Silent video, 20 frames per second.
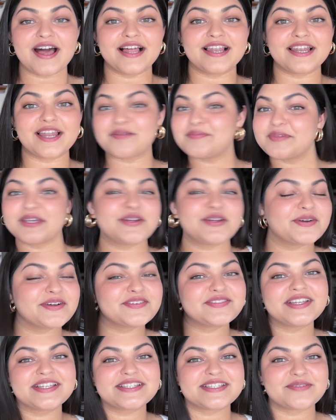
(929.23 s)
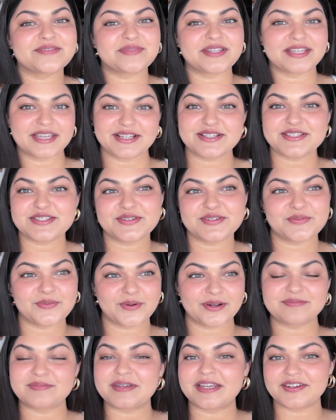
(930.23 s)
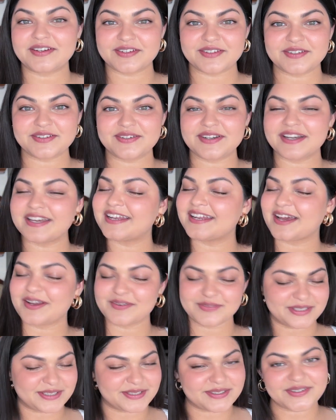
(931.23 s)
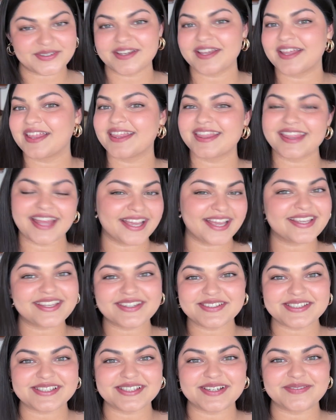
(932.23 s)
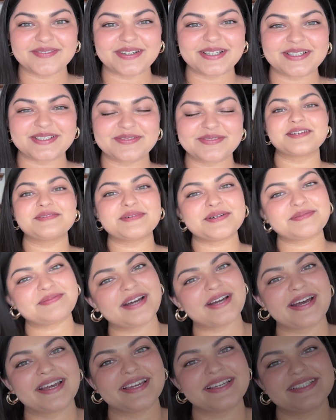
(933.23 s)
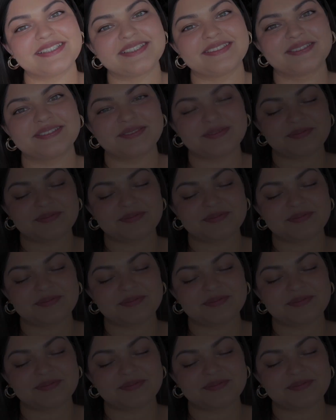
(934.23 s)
Let me know if there's something else you'd want me to do and I would do it. Thank you so much. Bye-bye.